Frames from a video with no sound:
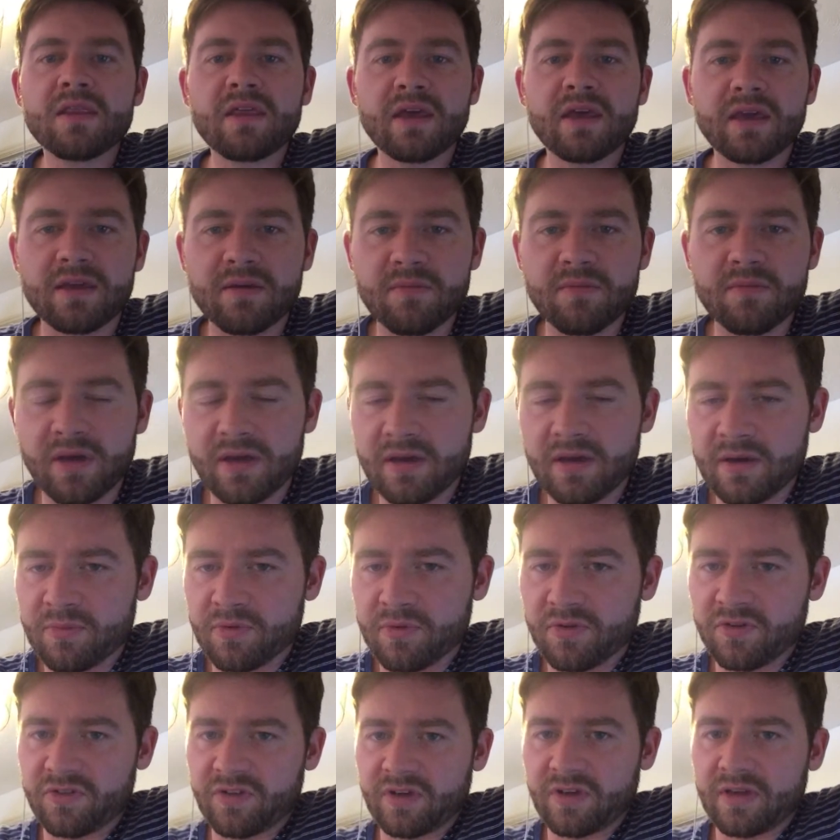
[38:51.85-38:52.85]
Thank you, mate. I
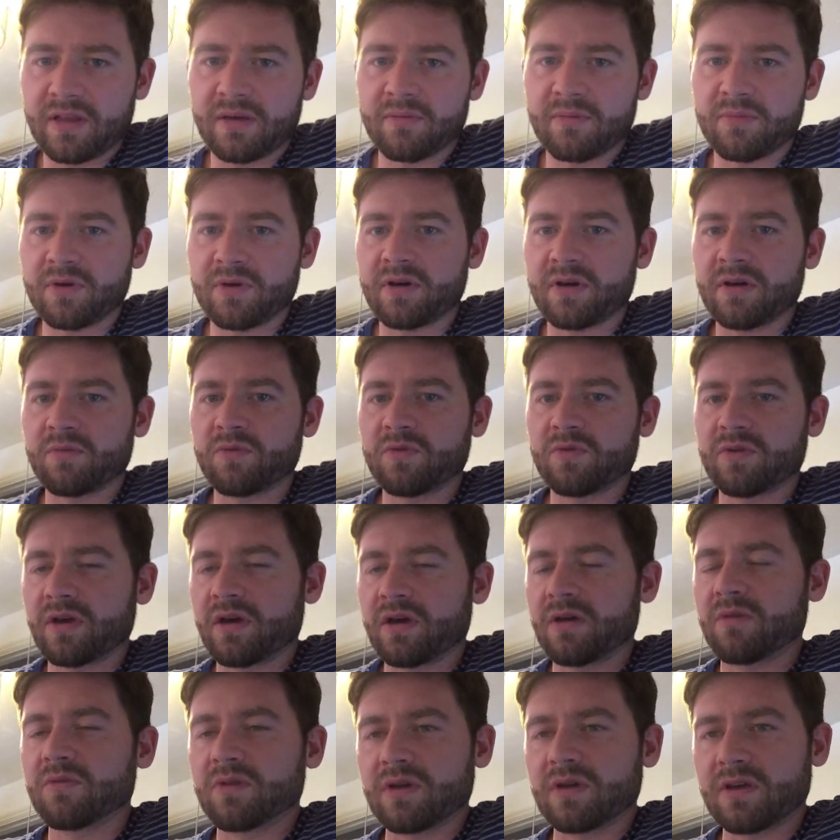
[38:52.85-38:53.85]
appreciate that, but I
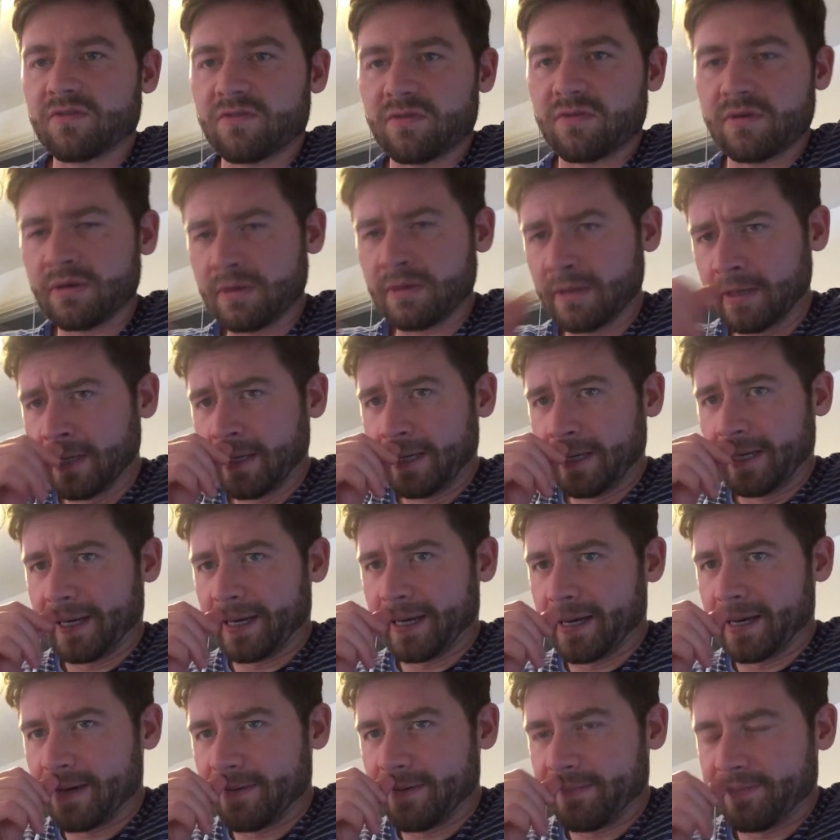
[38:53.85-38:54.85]
will get to
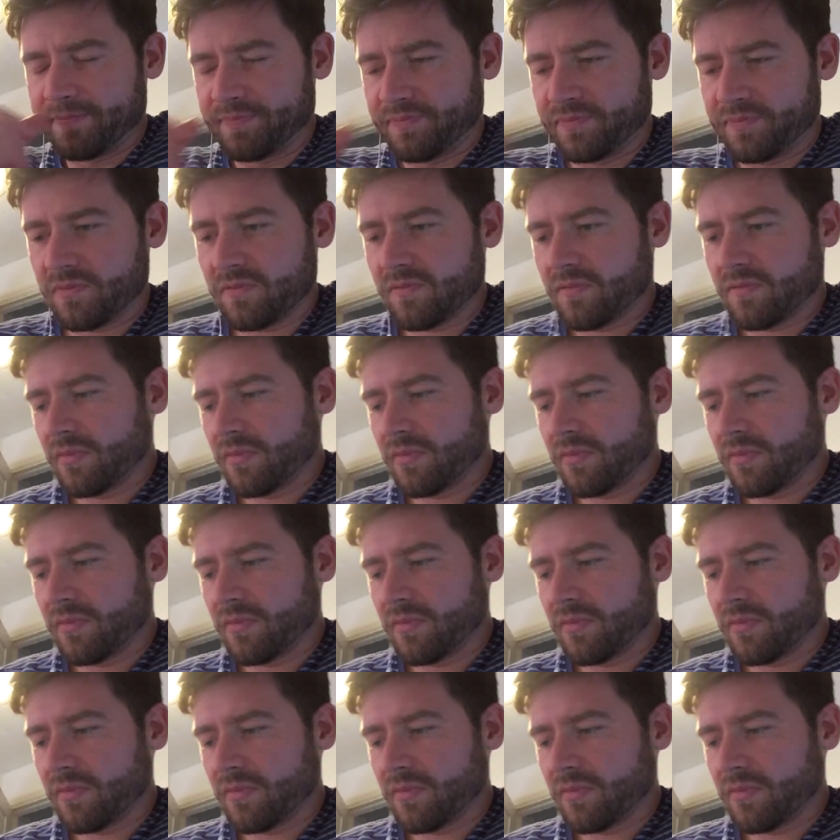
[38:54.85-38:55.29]
it.